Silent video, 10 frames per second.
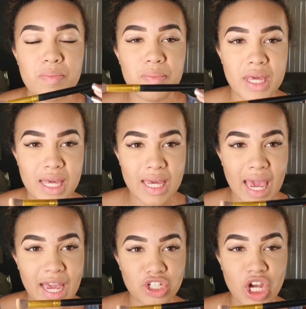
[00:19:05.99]

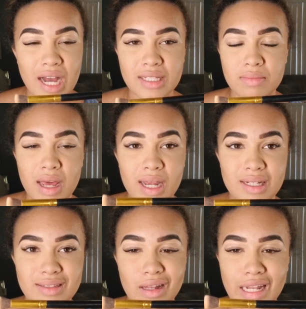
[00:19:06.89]
BH
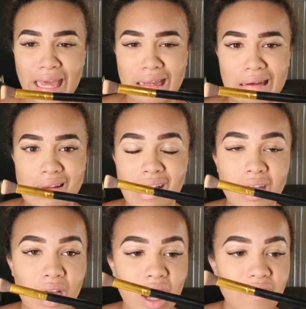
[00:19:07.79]
Cosmetics like
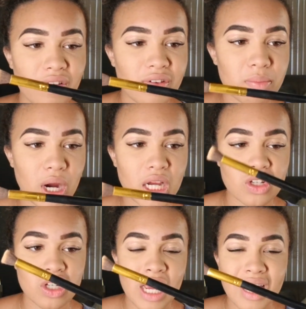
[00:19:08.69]
knockoff of a brush.